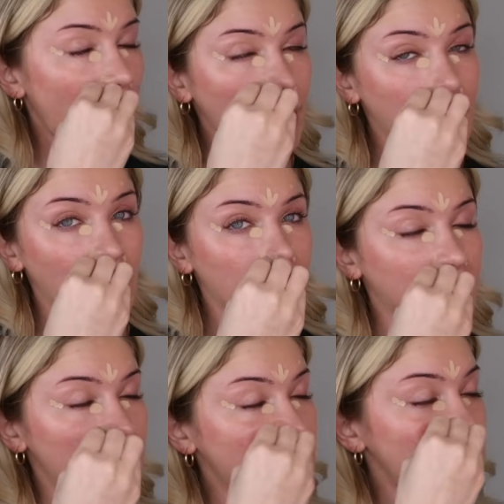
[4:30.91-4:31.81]
I know
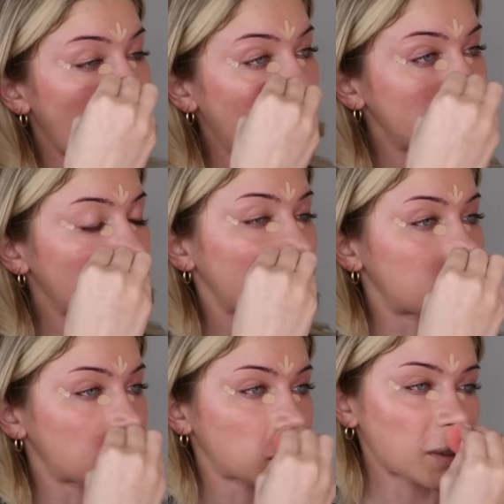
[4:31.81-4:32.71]
that this sounds
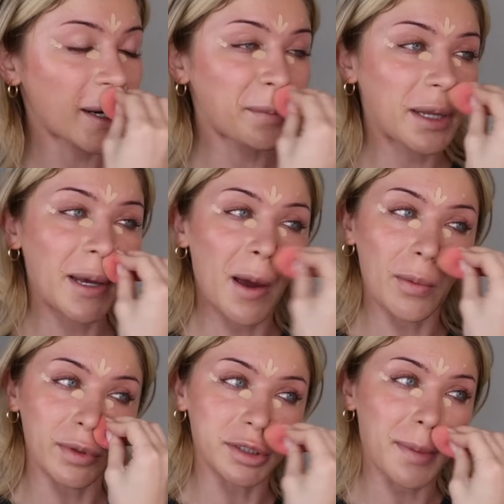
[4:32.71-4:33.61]
extremely
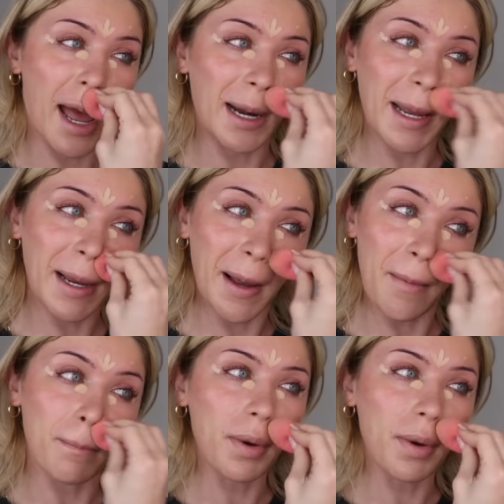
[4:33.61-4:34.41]
overdramatic,